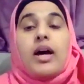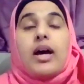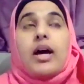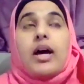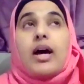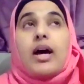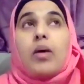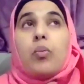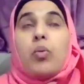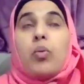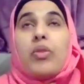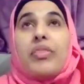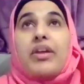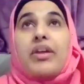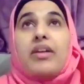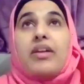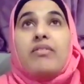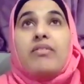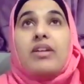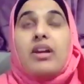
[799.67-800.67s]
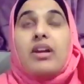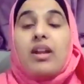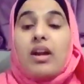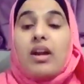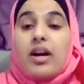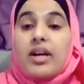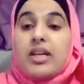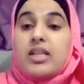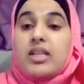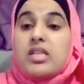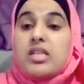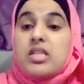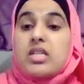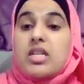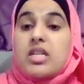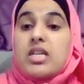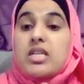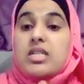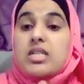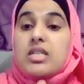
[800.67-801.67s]
And what they realized
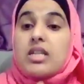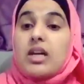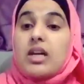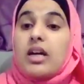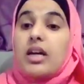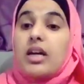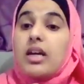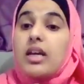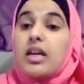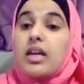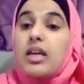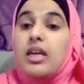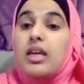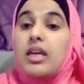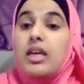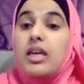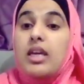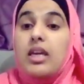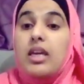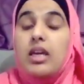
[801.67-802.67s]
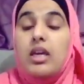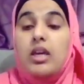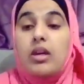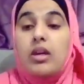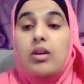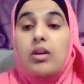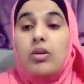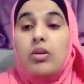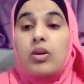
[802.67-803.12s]
is that he